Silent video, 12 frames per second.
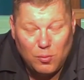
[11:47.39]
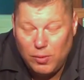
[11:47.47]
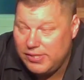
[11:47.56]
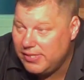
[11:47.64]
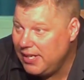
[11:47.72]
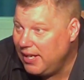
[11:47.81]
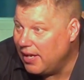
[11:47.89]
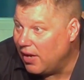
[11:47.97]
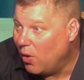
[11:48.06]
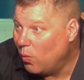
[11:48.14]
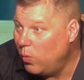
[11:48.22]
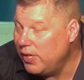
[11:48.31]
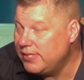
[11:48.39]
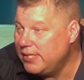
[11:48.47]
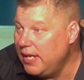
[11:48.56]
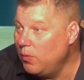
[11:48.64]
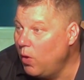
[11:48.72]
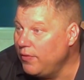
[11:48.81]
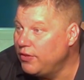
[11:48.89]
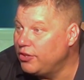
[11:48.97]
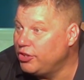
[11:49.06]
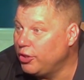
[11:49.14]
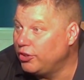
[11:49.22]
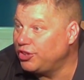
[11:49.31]
We see, a, we see what
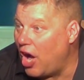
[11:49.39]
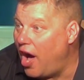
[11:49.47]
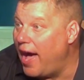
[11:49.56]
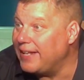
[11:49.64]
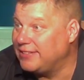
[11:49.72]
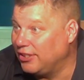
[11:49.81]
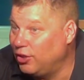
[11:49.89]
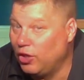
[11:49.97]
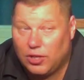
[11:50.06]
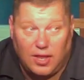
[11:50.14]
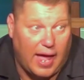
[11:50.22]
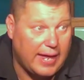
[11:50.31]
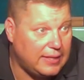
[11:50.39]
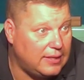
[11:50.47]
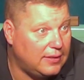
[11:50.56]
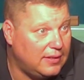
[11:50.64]
the church ought to look like.